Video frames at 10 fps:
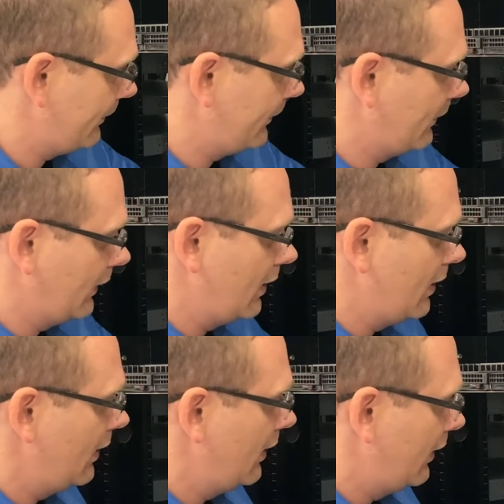
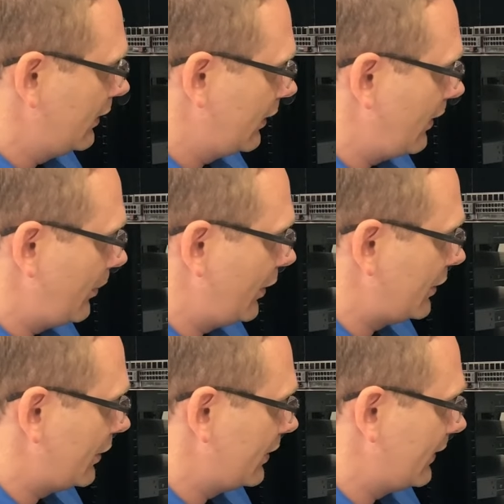So go ahead and
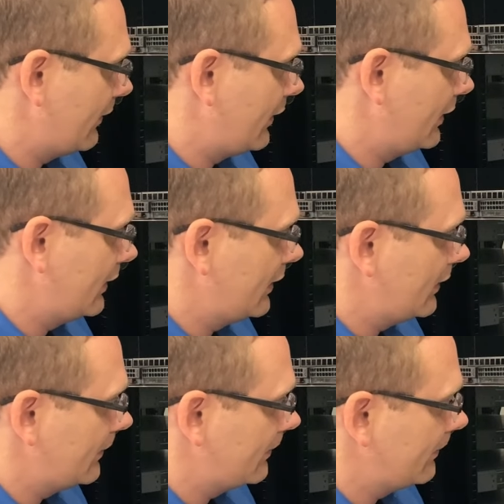put yours in
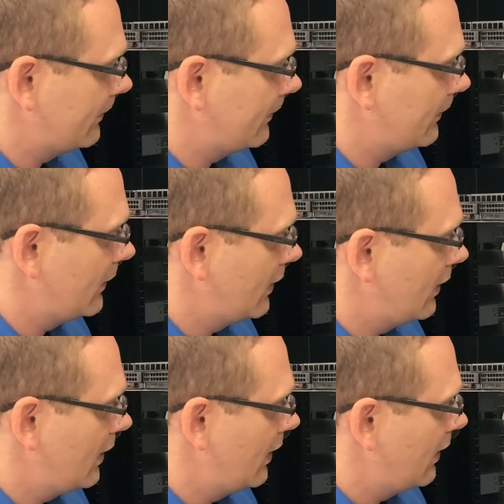first.
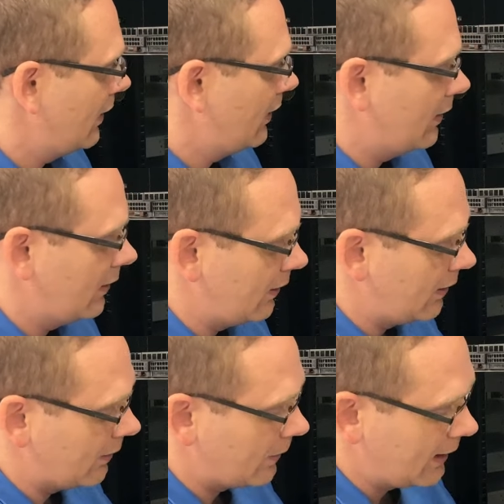
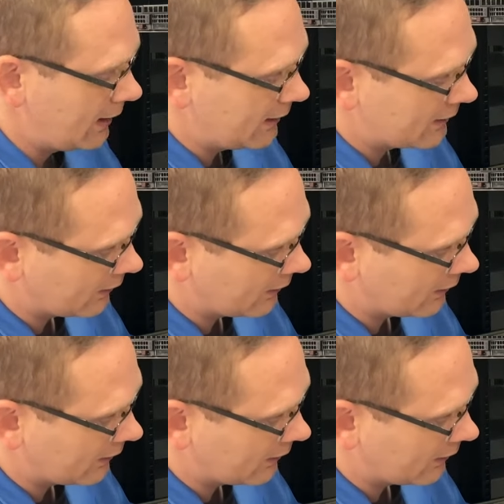All right, his